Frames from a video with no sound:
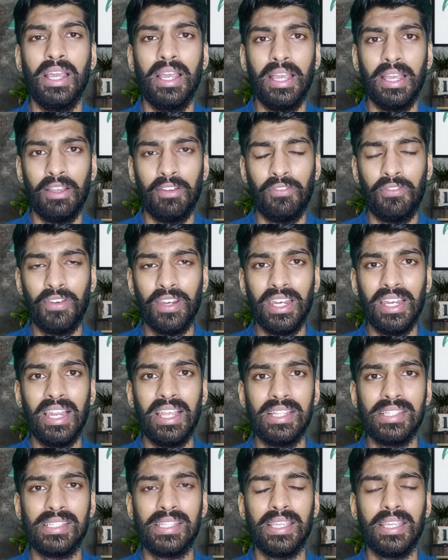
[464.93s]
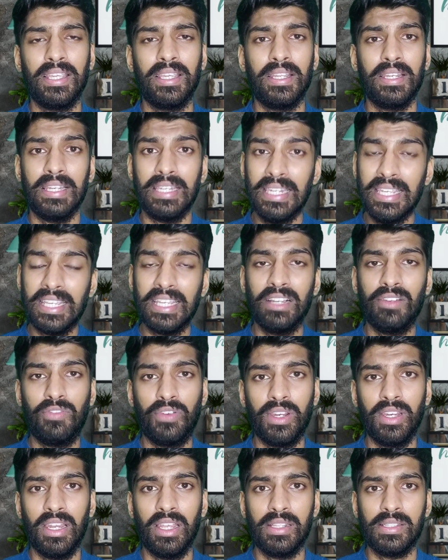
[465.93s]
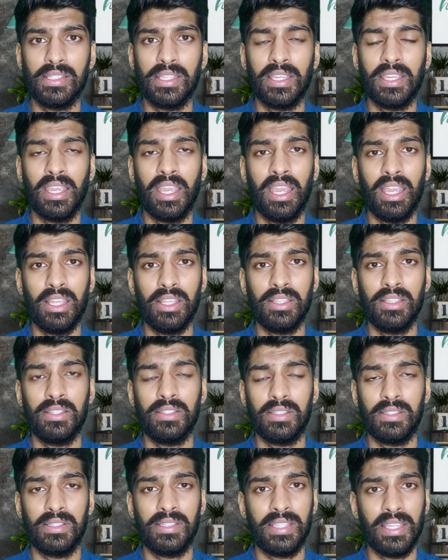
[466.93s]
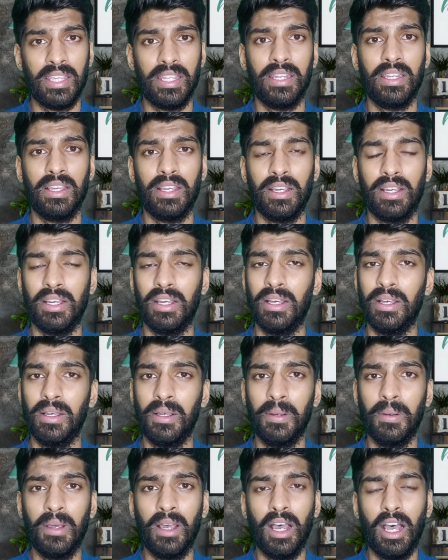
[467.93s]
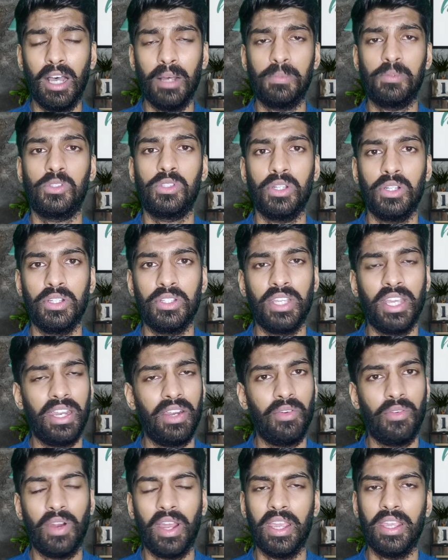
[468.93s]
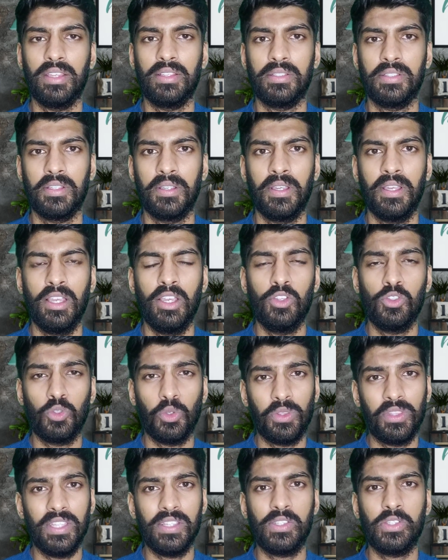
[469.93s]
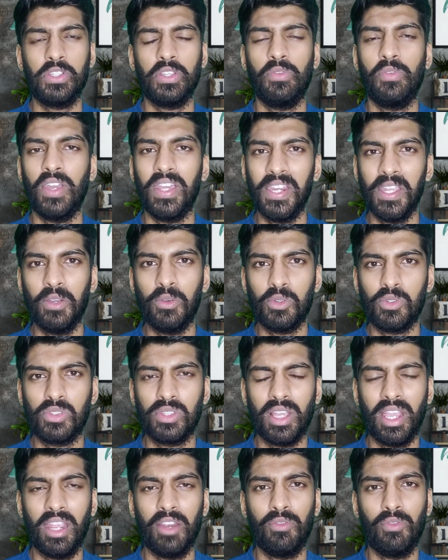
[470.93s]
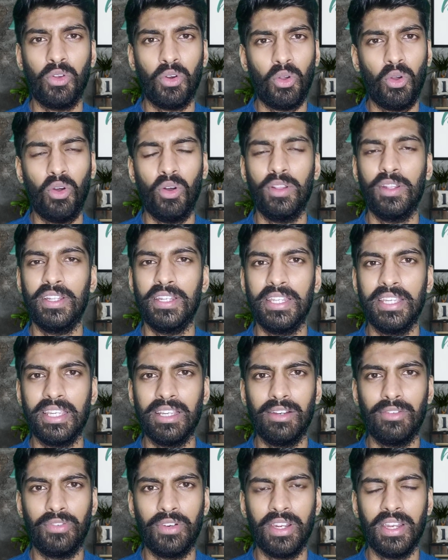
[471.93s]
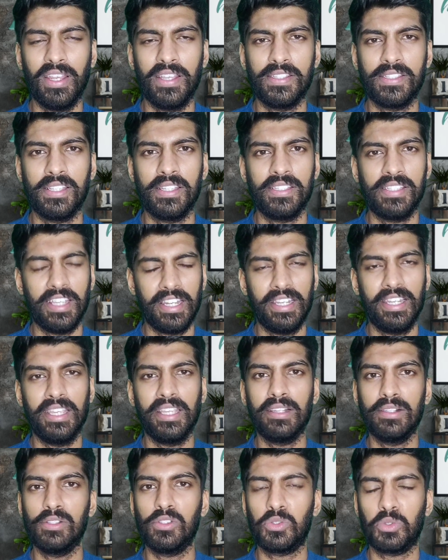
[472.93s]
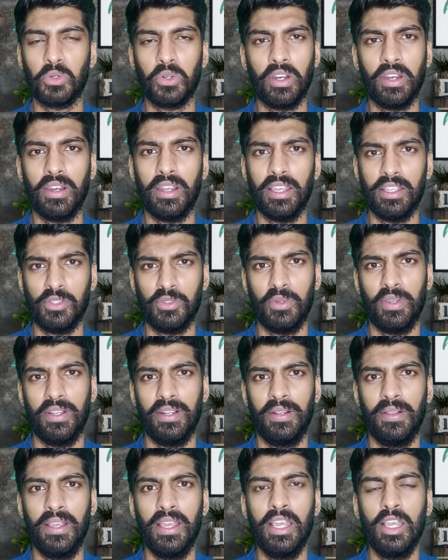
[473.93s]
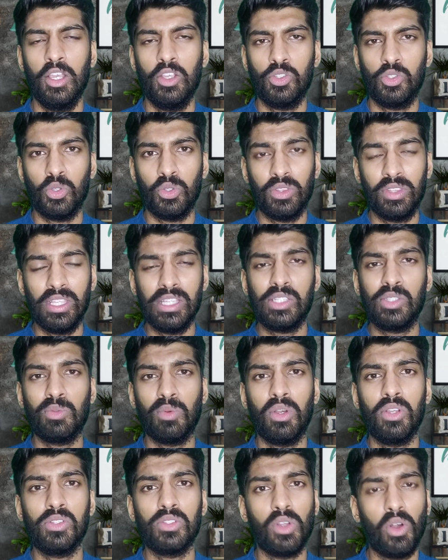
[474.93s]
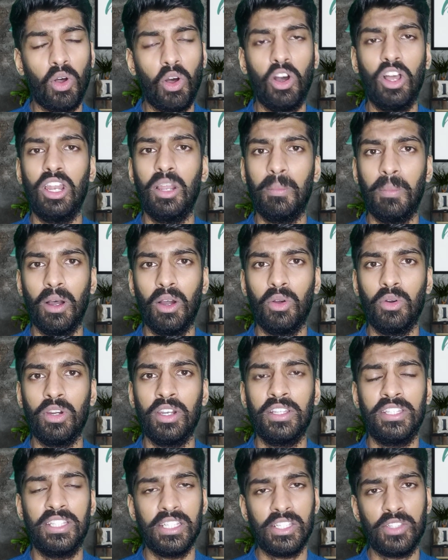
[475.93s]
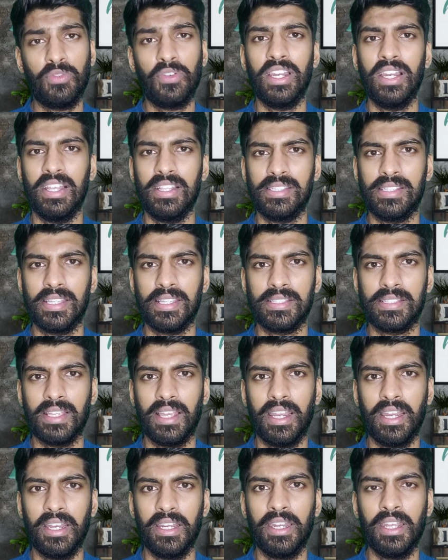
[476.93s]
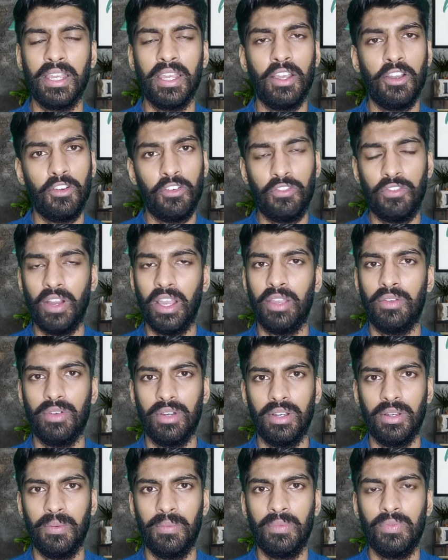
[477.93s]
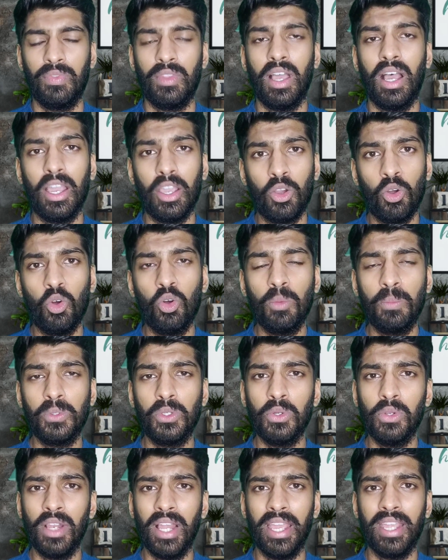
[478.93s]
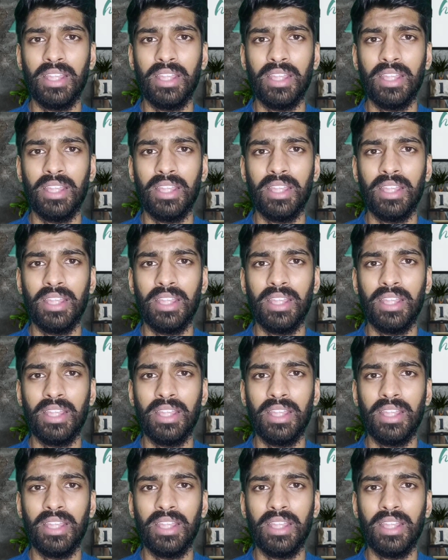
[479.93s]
Legal freelancing has seen a upsurge and rise. So this is a very good sign for all the legal freelancers and legal students as well. So this was all about this freelancing site, Fiverr. I hope you like the